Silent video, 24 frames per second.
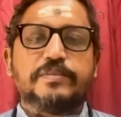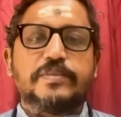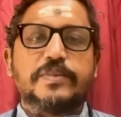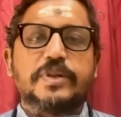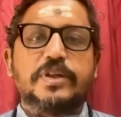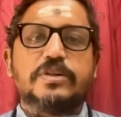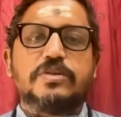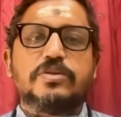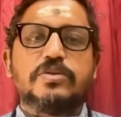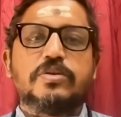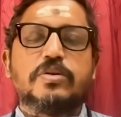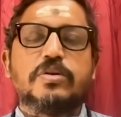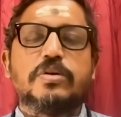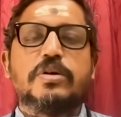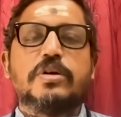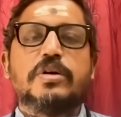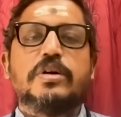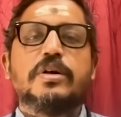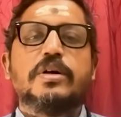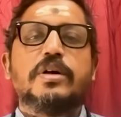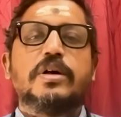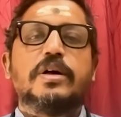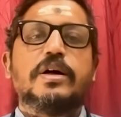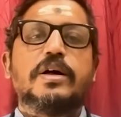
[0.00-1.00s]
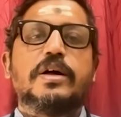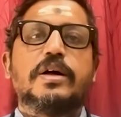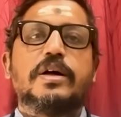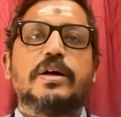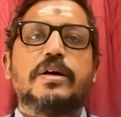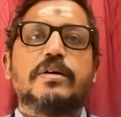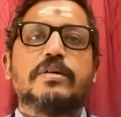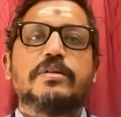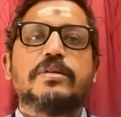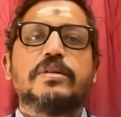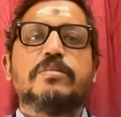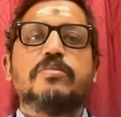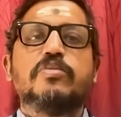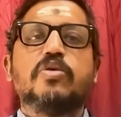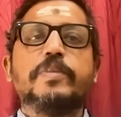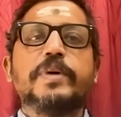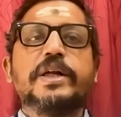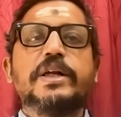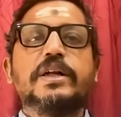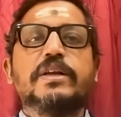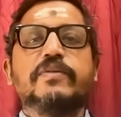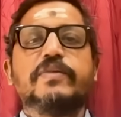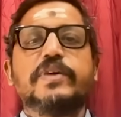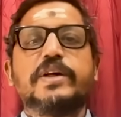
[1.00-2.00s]
So the
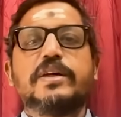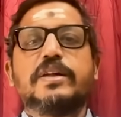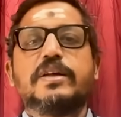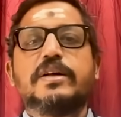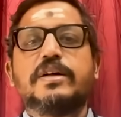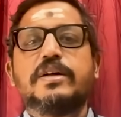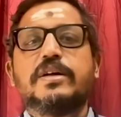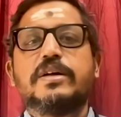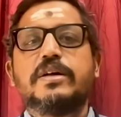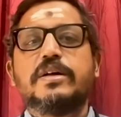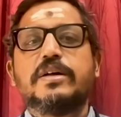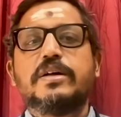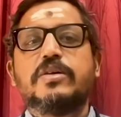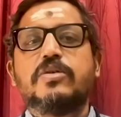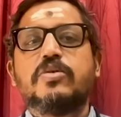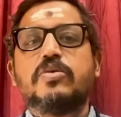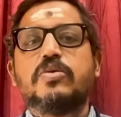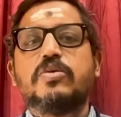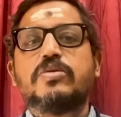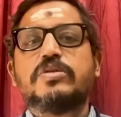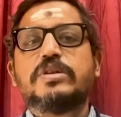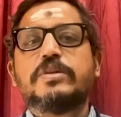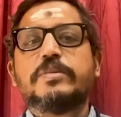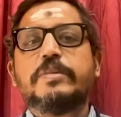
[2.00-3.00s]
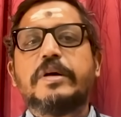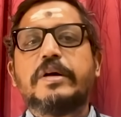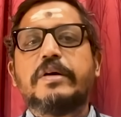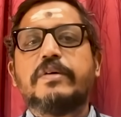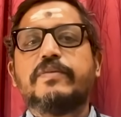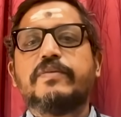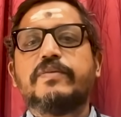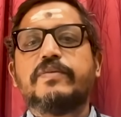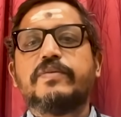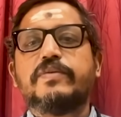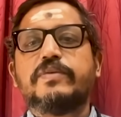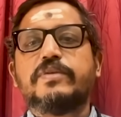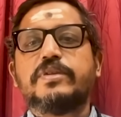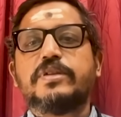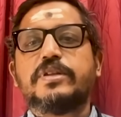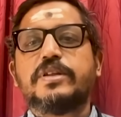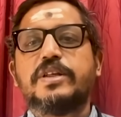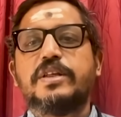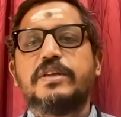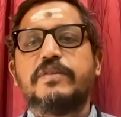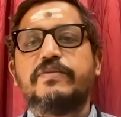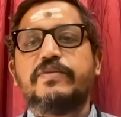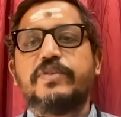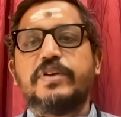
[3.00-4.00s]
moment a Vigraha goes above
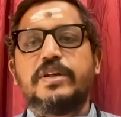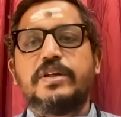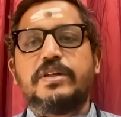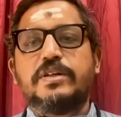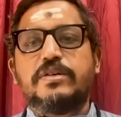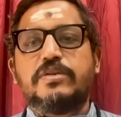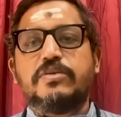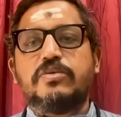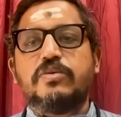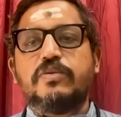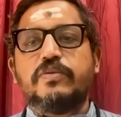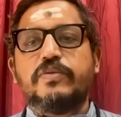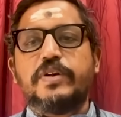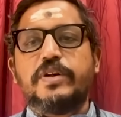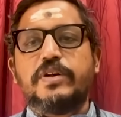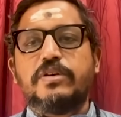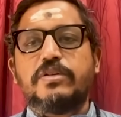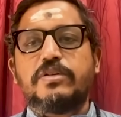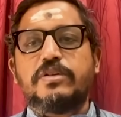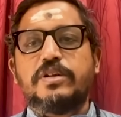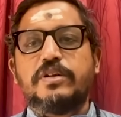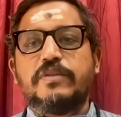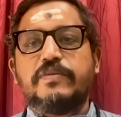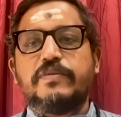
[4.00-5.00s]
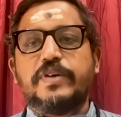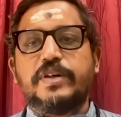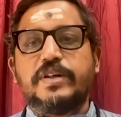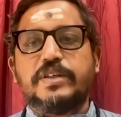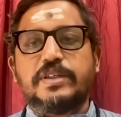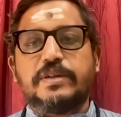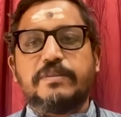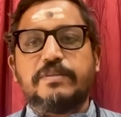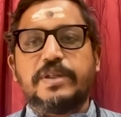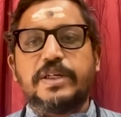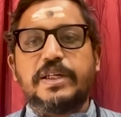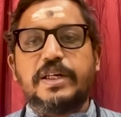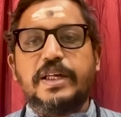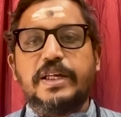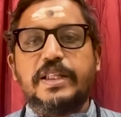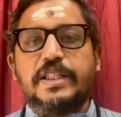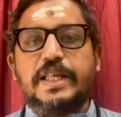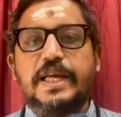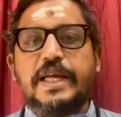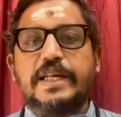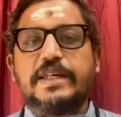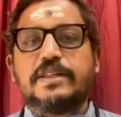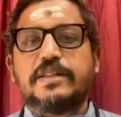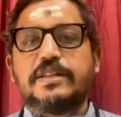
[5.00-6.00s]
3 feet, 2 feet or 3 feet, something like
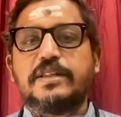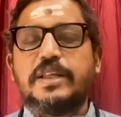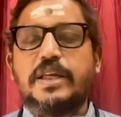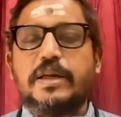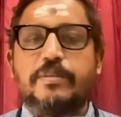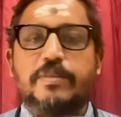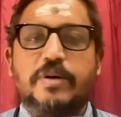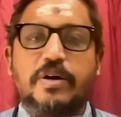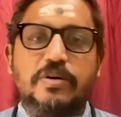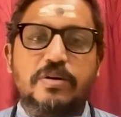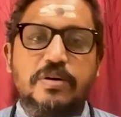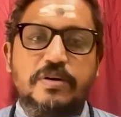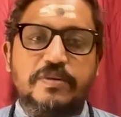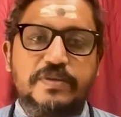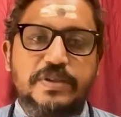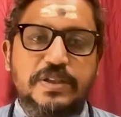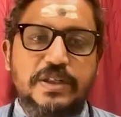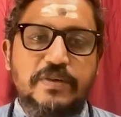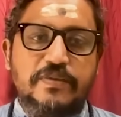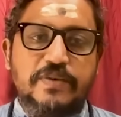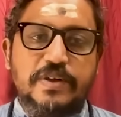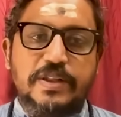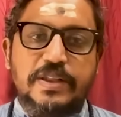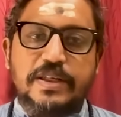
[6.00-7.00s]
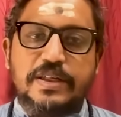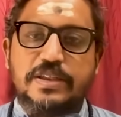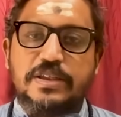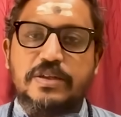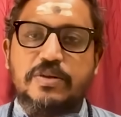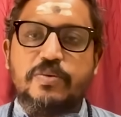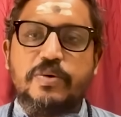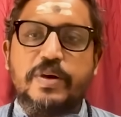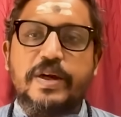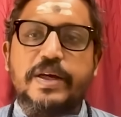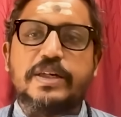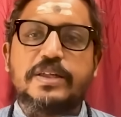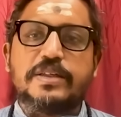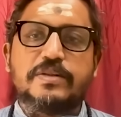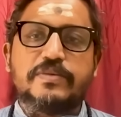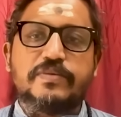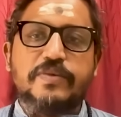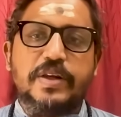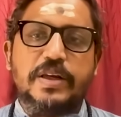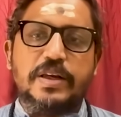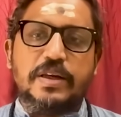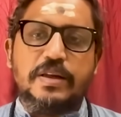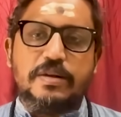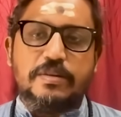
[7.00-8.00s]
that, the amount of seva that is required is
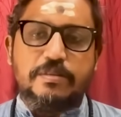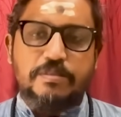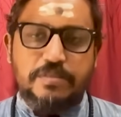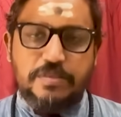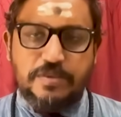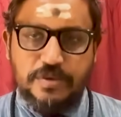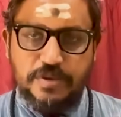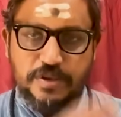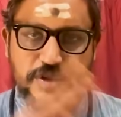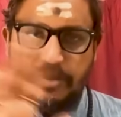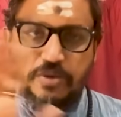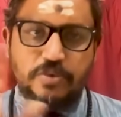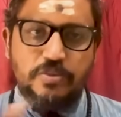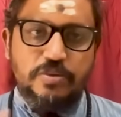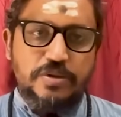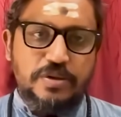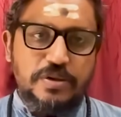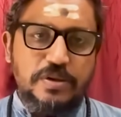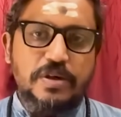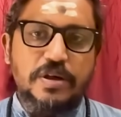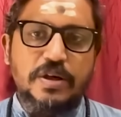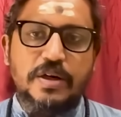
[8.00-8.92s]
very huge.